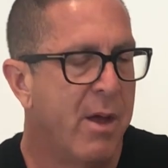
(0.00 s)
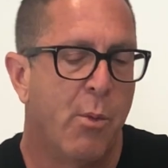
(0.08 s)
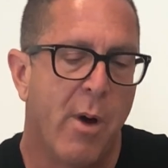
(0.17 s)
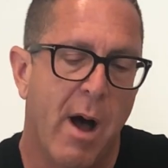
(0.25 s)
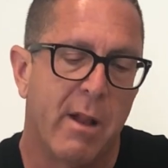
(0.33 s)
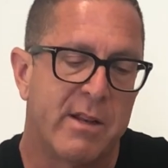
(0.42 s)

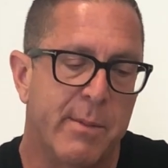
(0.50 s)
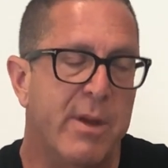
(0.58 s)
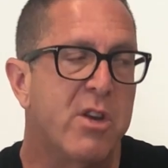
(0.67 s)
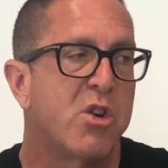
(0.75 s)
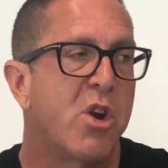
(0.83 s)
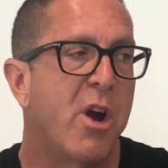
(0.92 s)
Well, to be
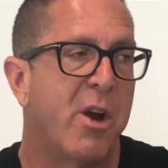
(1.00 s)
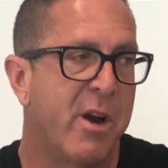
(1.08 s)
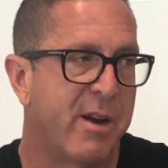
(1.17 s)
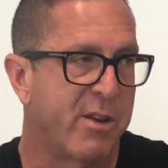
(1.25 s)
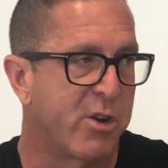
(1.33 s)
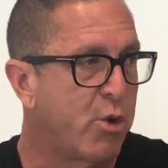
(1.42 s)
sure,
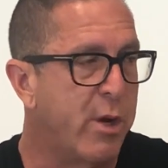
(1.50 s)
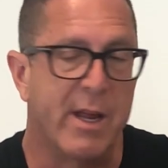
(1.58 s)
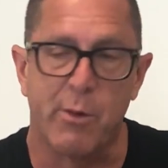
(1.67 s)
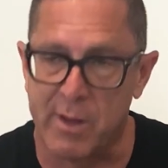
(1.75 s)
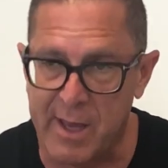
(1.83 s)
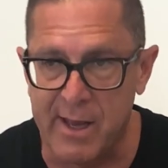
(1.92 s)
they're treating it
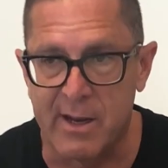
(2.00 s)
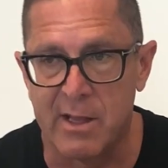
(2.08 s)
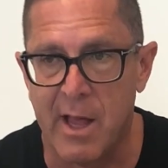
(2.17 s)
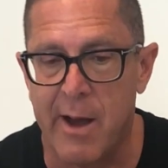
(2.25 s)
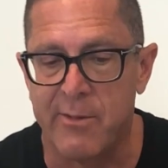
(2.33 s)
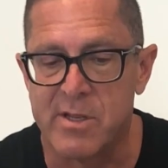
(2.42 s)
with kid
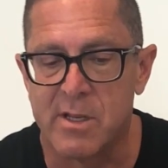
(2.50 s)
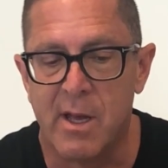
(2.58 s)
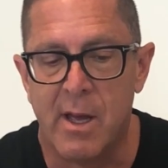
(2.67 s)
gloves.